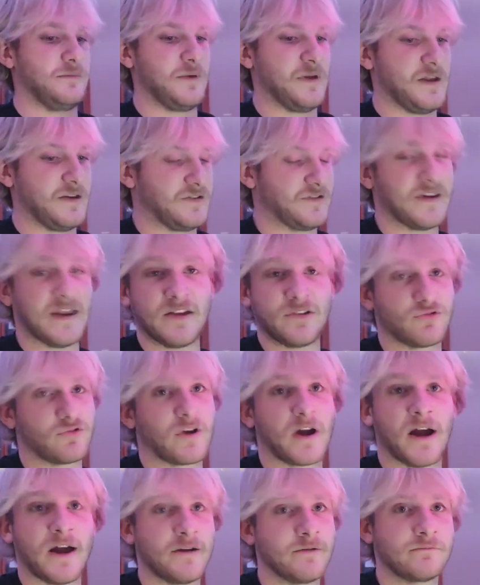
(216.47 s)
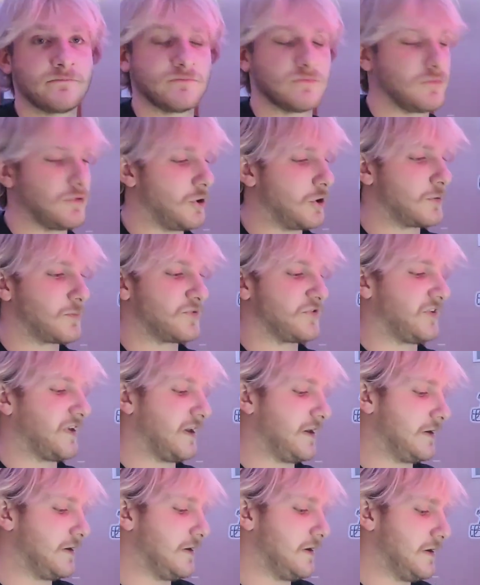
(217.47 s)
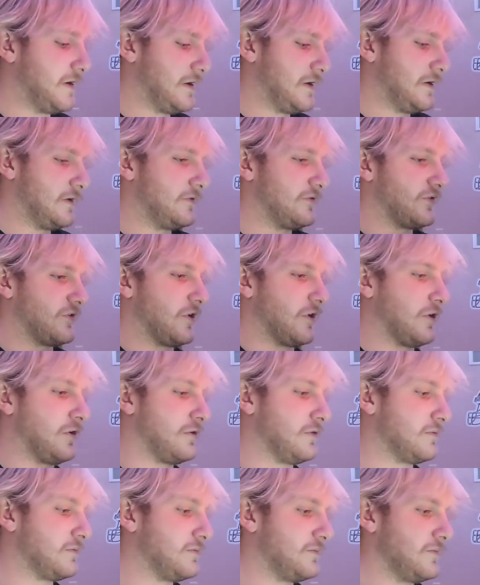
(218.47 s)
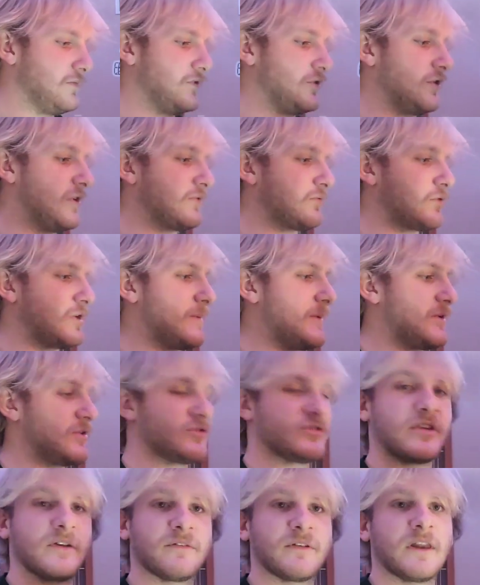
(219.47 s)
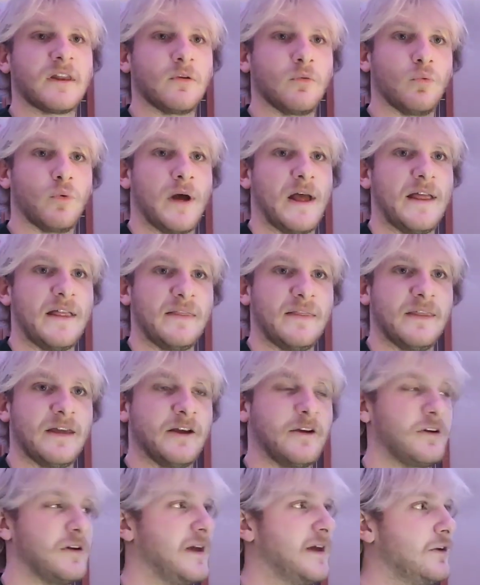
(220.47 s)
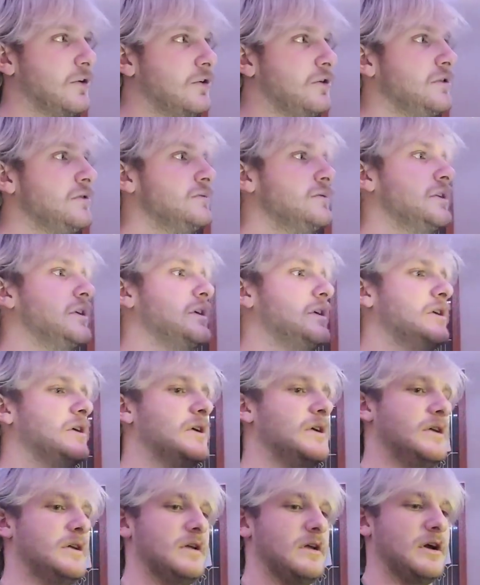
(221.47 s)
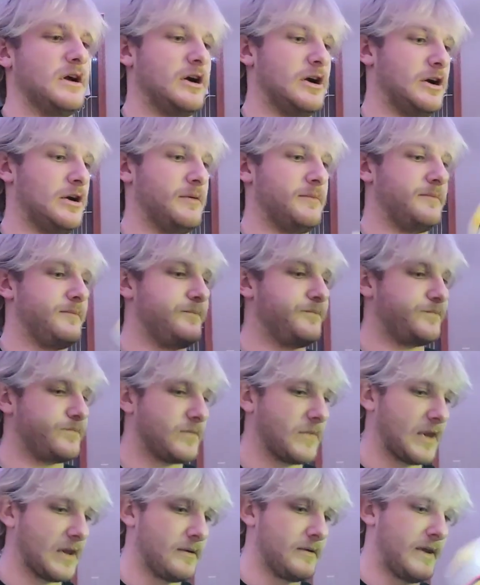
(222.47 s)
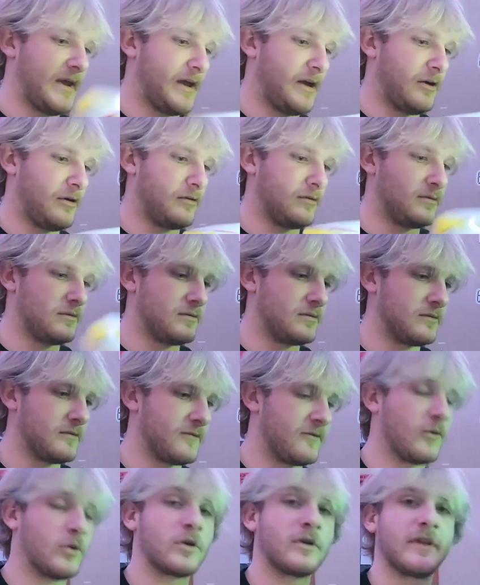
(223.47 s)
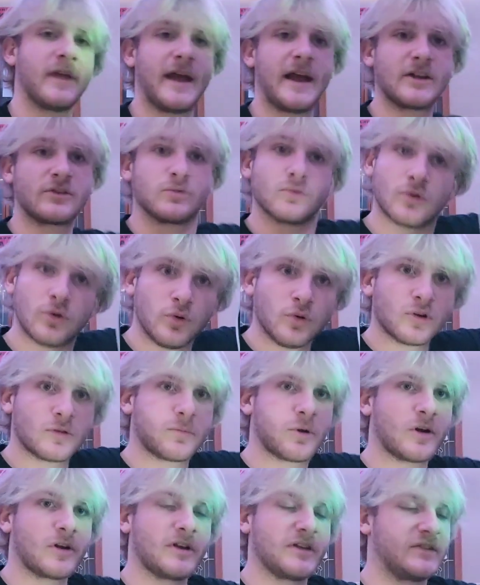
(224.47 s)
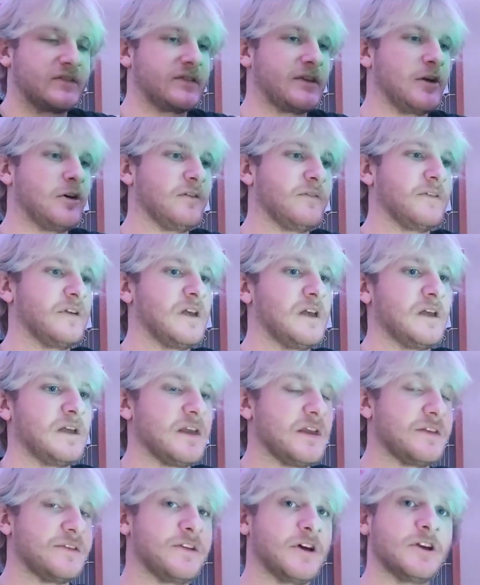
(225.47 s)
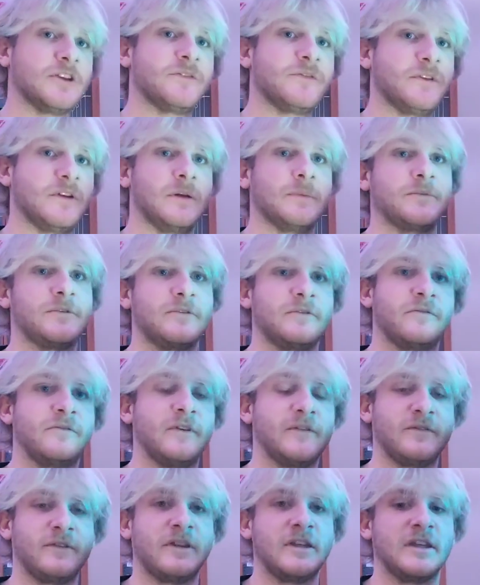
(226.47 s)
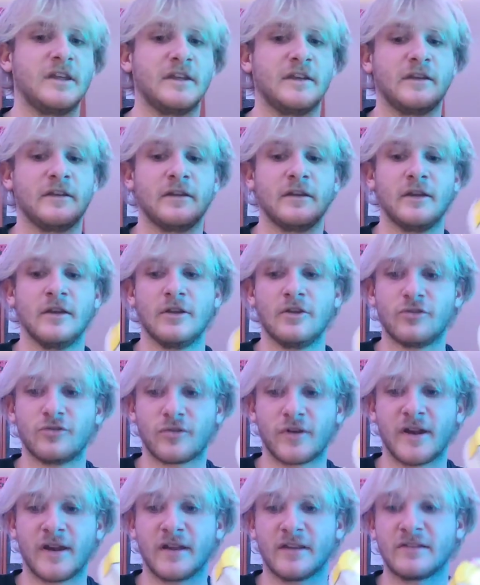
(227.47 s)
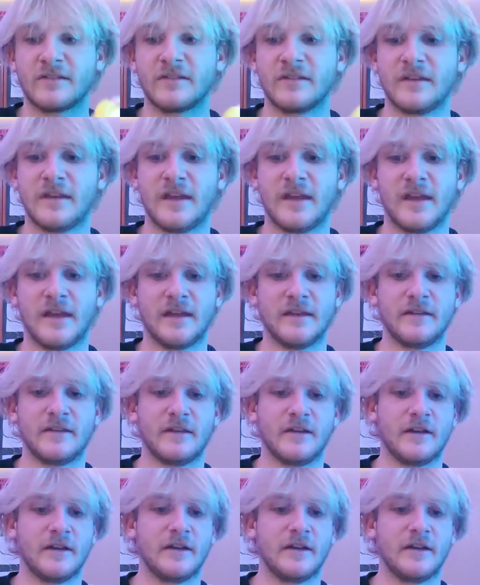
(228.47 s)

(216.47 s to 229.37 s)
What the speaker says: It stays dry, 100%. So you don't have to worry about your stuff getting wet in there at all. Now, for the actual cooler part itself, it does fit up to 15 drinks and